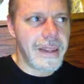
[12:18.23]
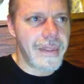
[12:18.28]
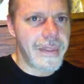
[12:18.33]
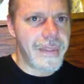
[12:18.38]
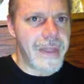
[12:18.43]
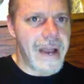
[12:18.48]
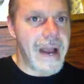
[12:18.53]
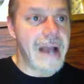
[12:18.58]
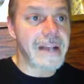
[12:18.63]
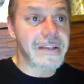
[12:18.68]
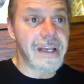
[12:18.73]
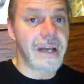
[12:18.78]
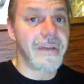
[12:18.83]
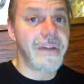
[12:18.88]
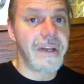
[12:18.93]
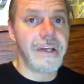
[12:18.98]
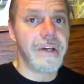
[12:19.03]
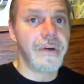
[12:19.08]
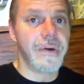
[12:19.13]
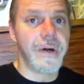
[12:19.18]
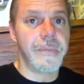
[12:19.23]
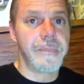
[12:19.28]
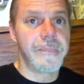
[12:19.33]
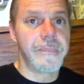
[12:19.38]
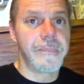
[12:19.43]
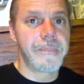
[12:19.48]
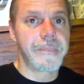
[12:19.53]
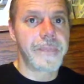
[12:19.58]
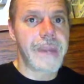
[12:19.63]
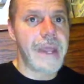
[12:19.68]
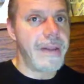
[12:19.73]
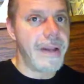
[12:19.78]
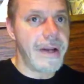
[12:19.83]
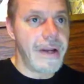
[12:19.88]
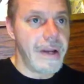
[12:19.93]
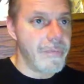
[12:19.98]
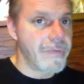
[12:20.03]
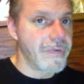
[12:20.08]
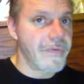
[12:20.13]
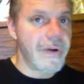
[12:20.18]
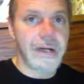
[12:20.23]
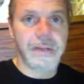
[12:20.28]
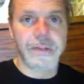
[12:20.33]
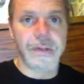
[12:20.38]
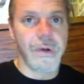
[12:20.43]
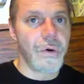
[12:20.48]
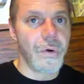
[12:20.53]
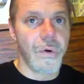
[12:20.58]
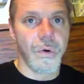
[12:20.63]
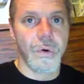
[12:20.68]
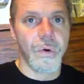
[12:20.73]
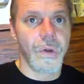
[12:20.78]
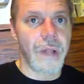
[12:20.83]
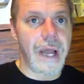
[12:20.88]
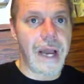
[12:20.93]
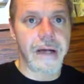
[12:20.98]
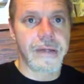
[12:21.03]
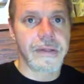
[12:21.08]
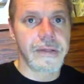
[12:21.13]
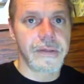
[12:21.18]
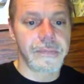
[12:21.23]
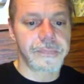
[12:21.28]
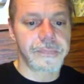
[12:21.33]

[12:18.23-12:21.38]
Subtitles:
That's how they do it. And they'd improvise the whole act.